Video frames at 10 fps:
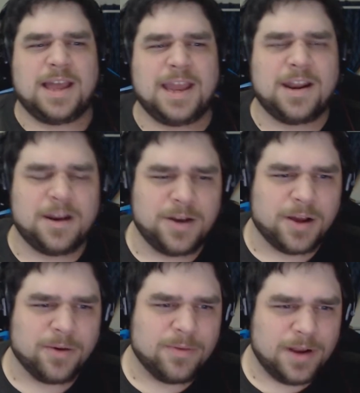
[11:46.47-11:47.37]
don't
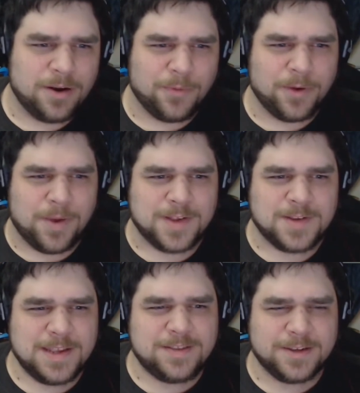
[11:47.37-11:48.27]
know. I don't know what it was.
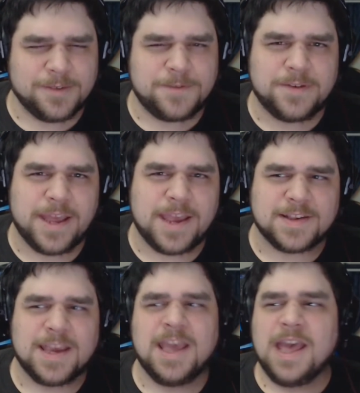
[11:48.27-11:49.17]
It took a few
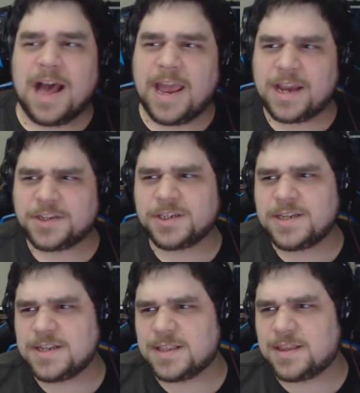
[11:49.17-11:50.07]
days. I actually
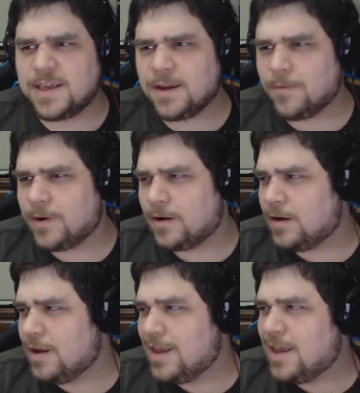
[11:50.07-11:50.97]
did the thing
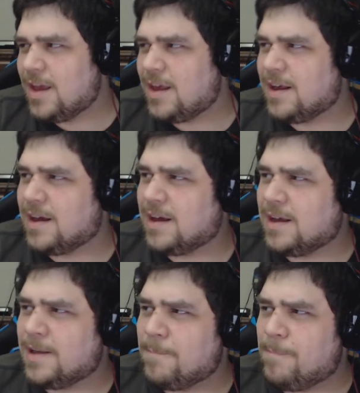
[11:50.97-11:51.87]
where
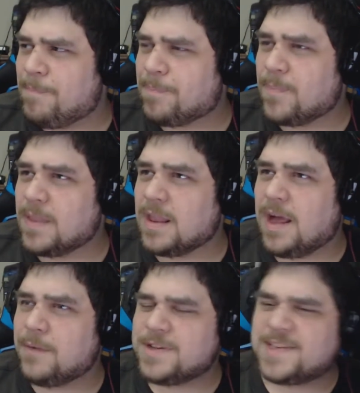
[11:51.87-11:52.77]
I
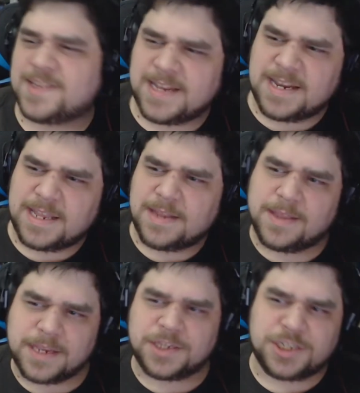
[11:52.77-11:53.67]
would sit in
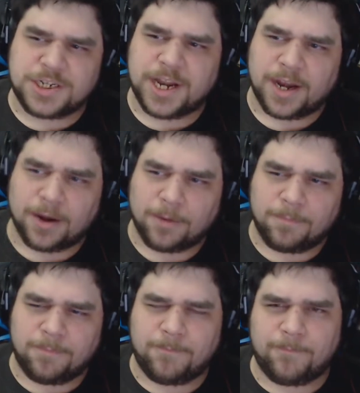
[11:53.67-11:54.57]
this chair
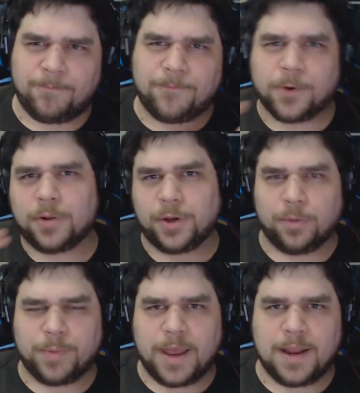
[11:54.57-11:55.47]
for a little
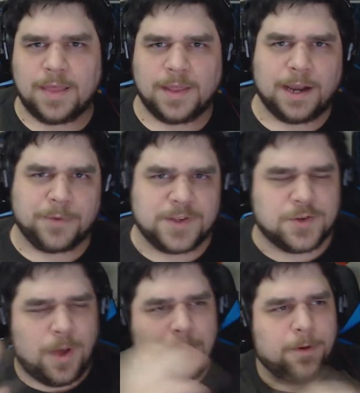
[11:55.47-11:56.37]
bit, and then I would
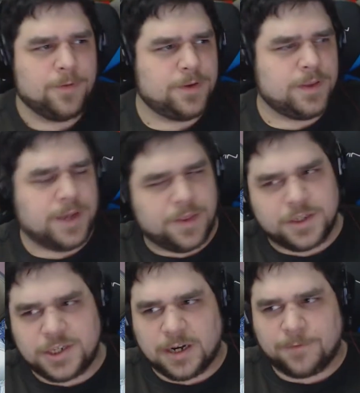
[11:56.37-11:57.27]
swap over to the other
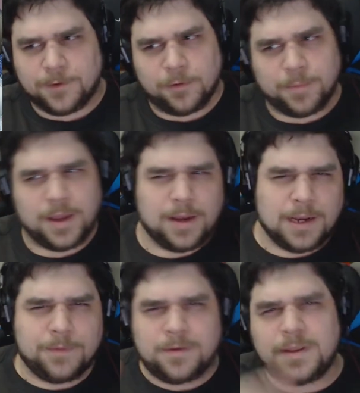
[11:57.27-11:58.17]
chair for a little bit, and
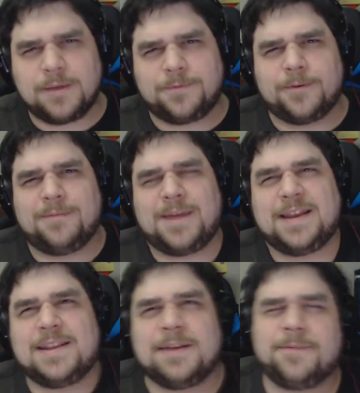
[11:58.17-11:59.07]
I did that
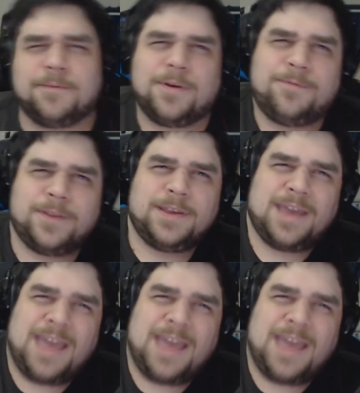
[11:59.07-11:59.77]
for roughly